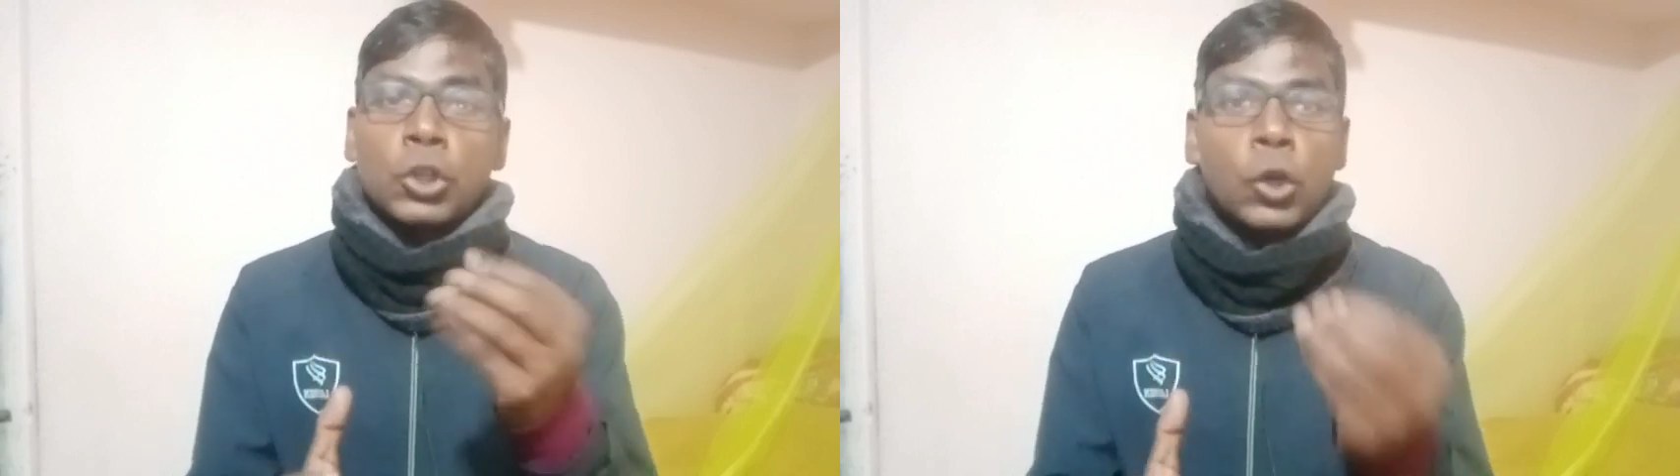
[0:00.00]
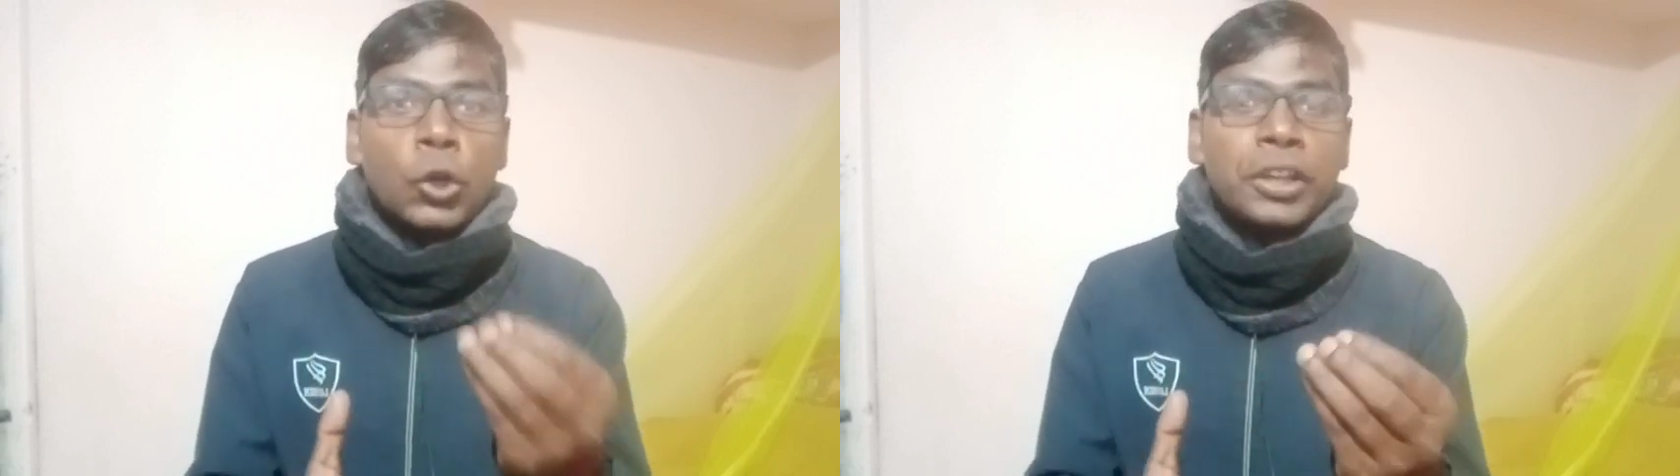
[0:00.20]

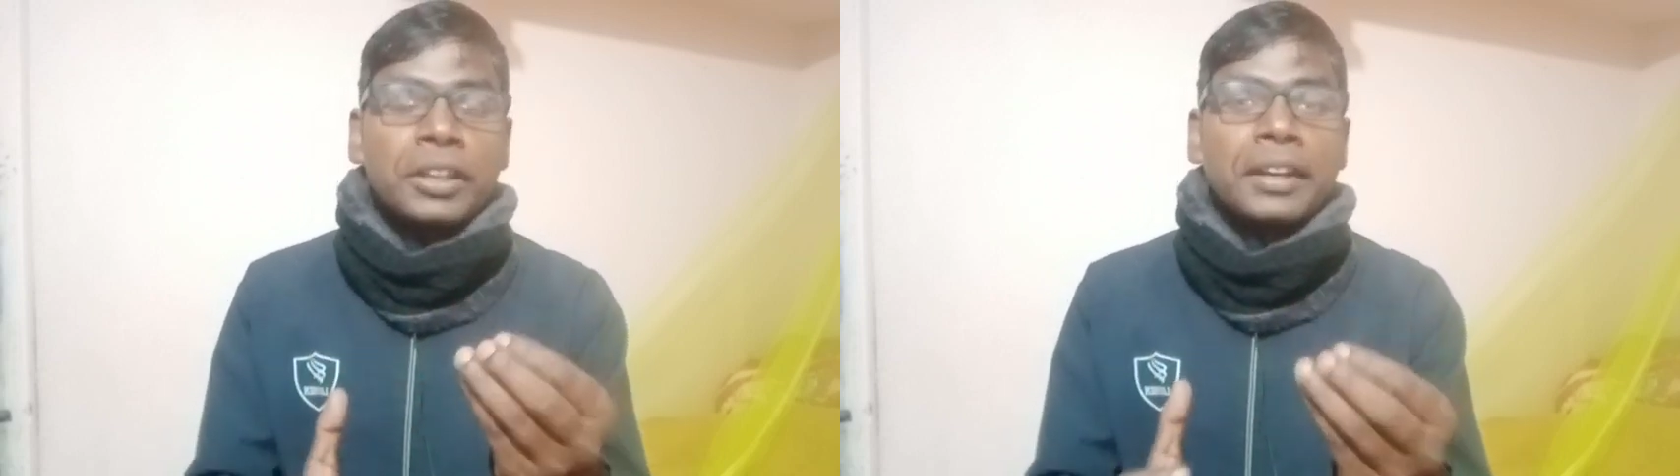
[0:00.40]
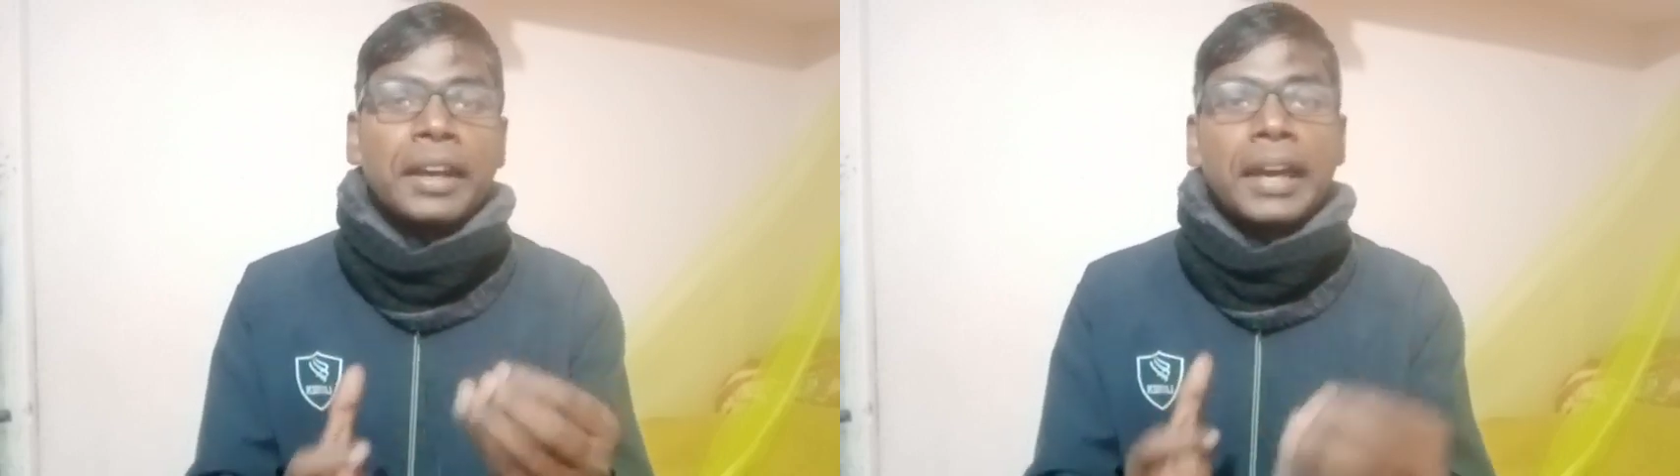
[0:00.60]

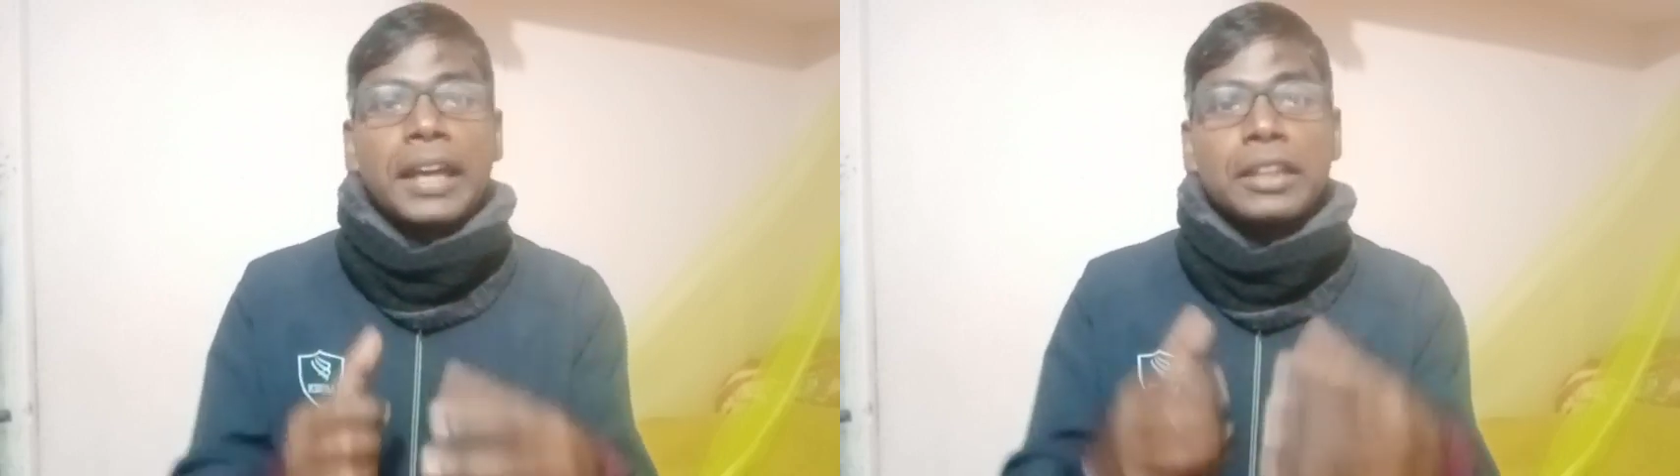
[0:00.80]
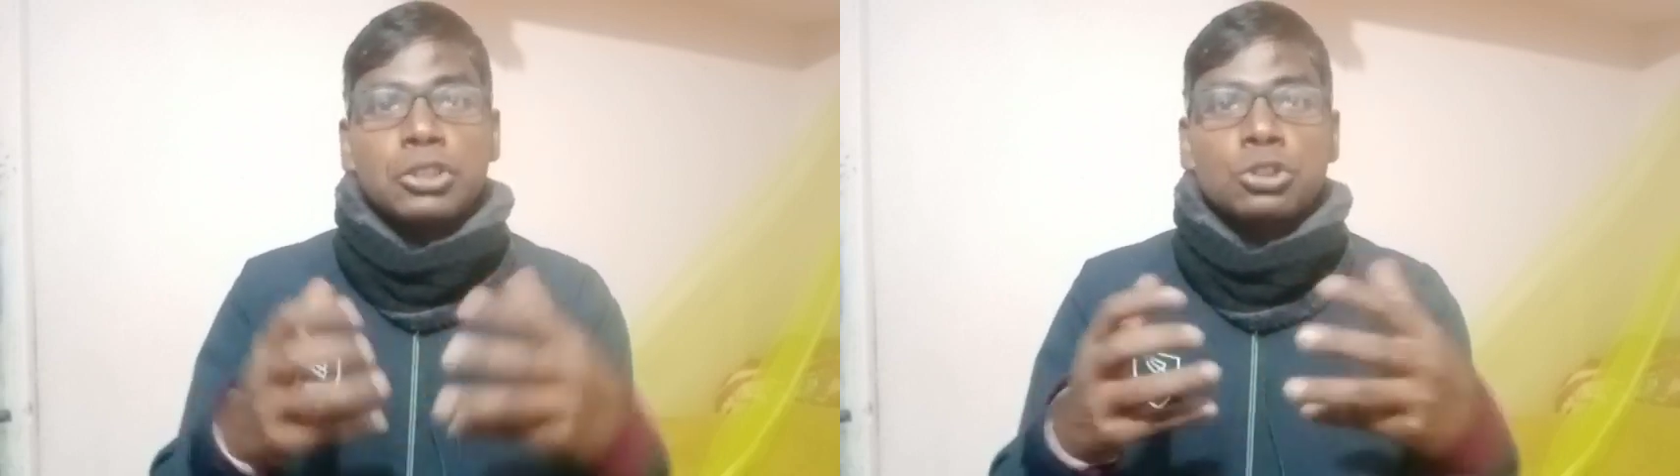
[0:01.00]
going
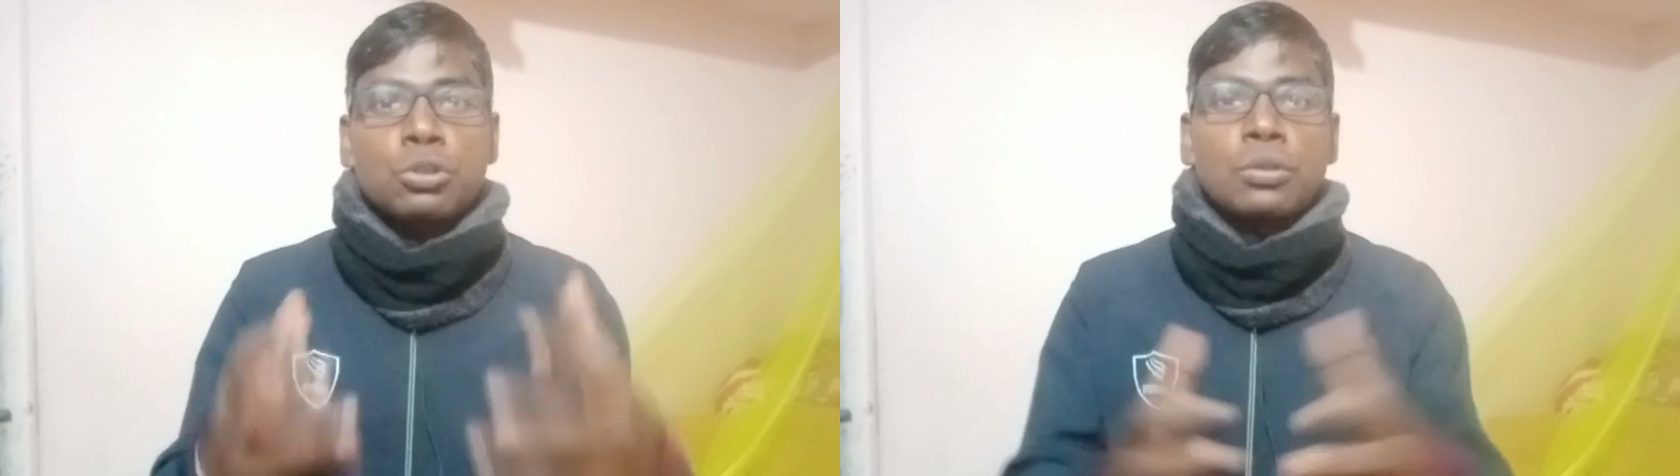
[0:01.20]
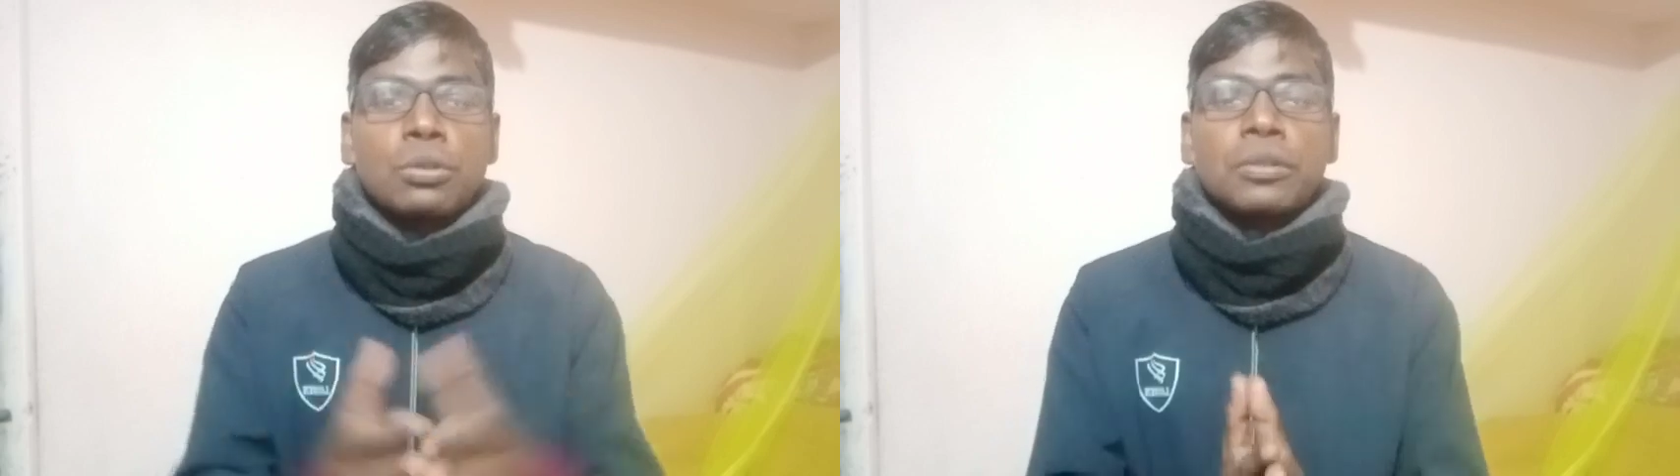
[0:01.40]
and the
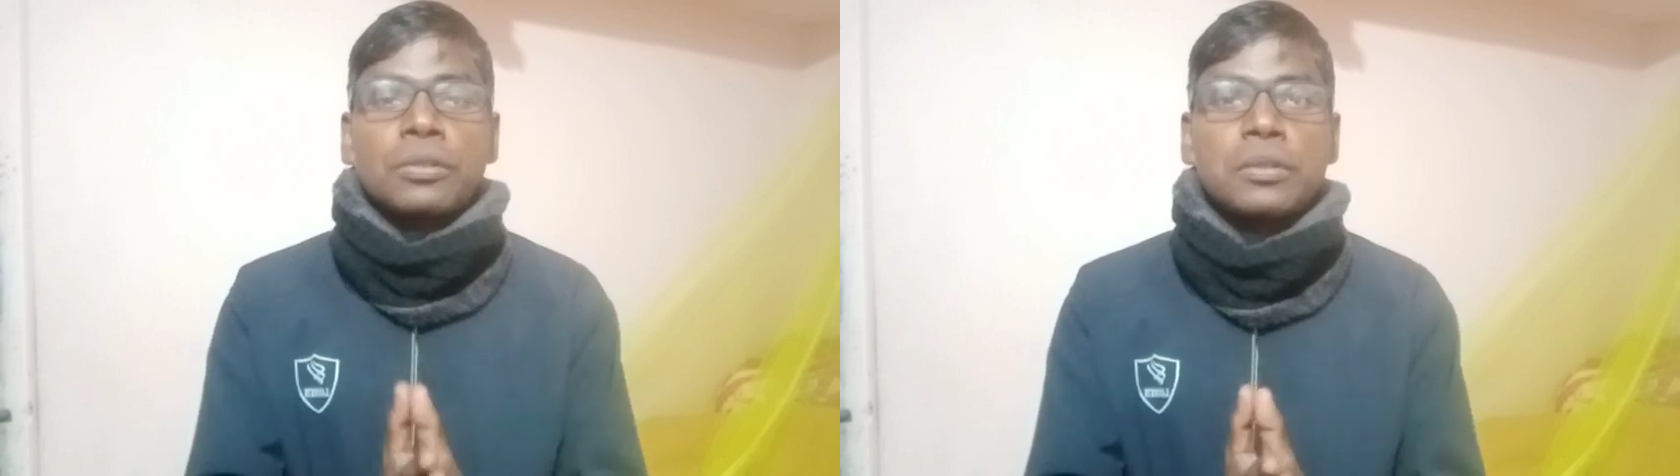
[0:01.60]
store.